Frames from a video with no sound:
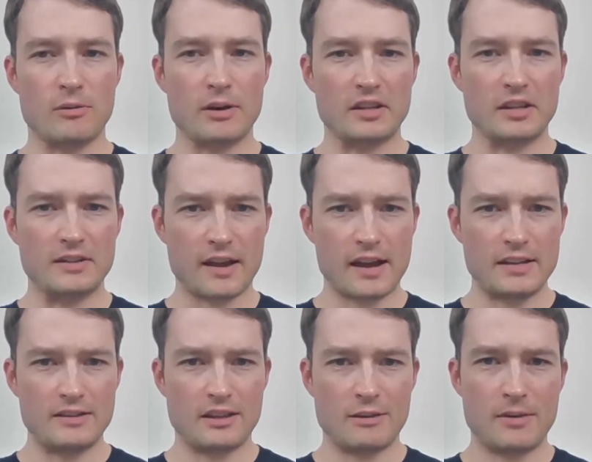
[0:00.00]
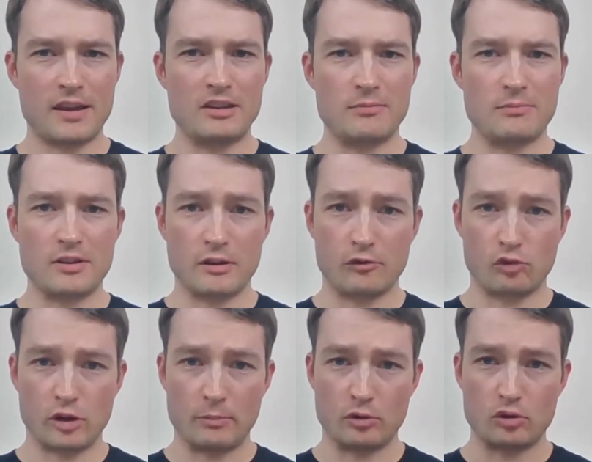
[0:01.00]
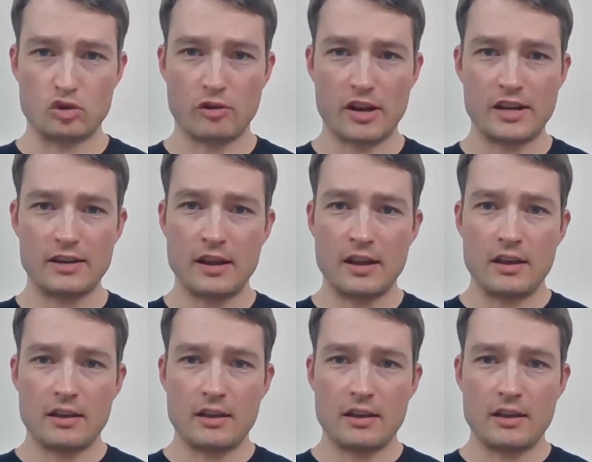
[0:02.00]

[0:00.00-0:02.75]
about the ninth commandment of crypto trading,